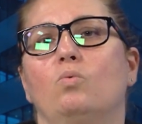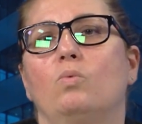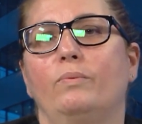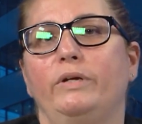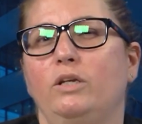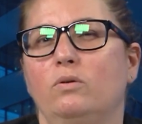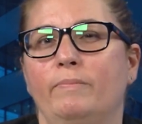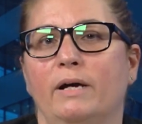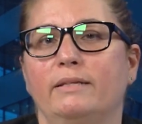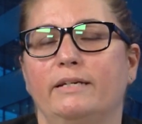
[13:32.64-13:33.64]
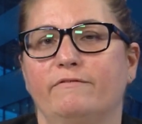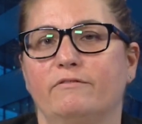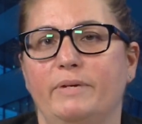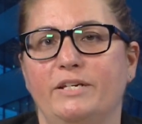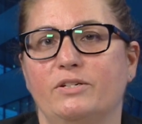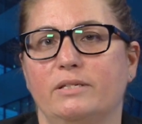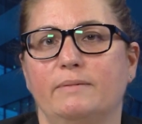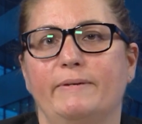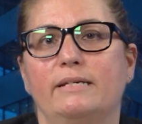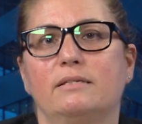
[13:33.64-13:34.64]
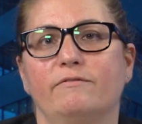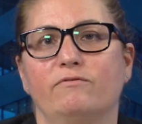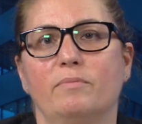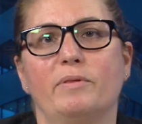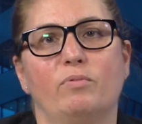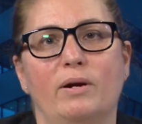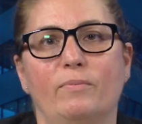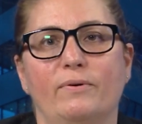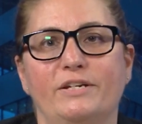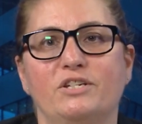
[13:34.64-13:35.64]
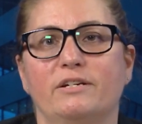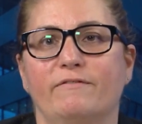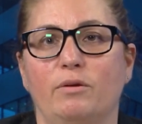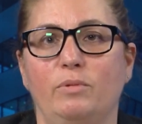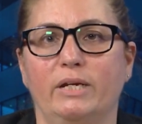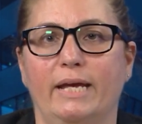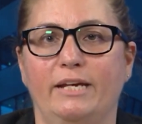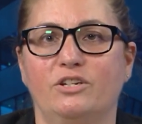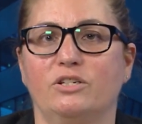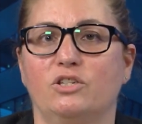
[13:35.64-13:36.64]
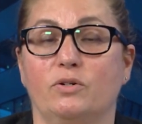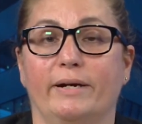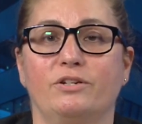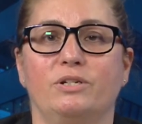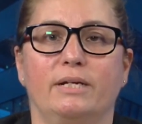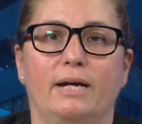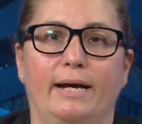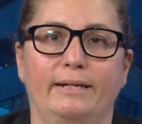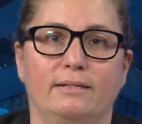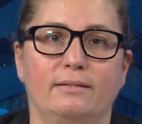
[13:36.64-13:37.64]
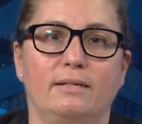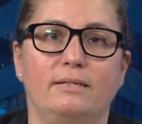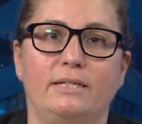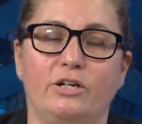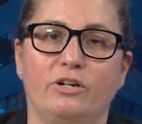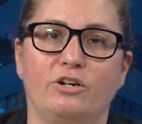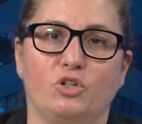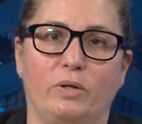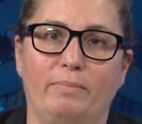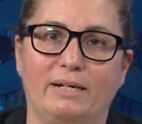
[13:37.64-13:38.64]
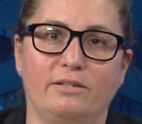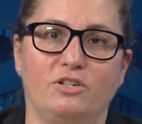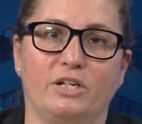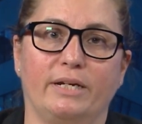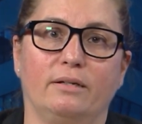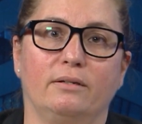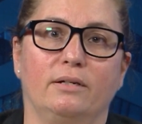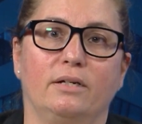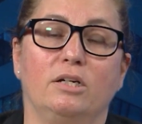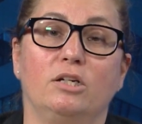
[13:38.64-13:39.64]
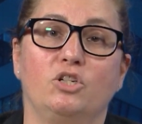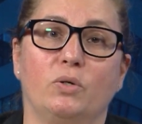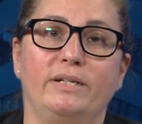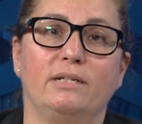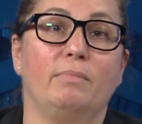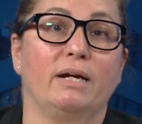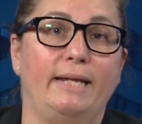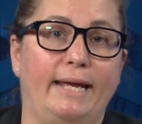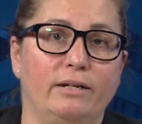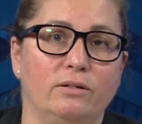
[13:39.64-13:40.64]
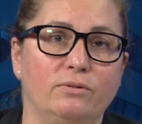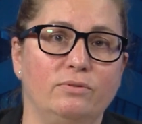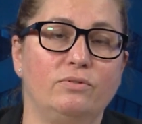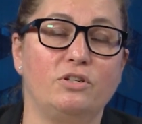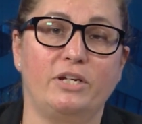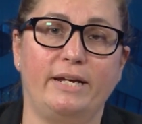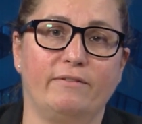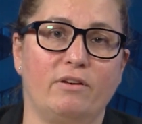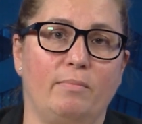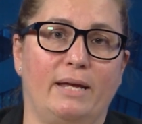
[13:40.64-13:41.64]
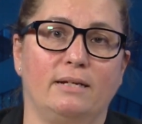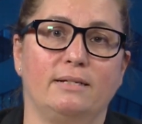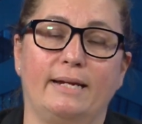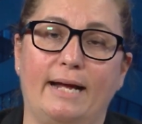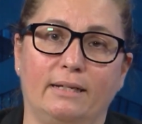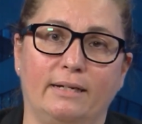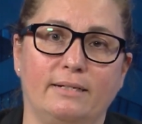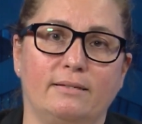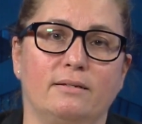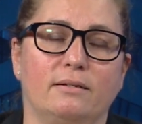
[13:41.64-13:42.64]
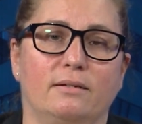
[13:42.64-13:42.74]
What we knew about the information space informed the preparation of communications direction and guidance that steered our joint messaging, joint among NATO, the chain of command, and allies.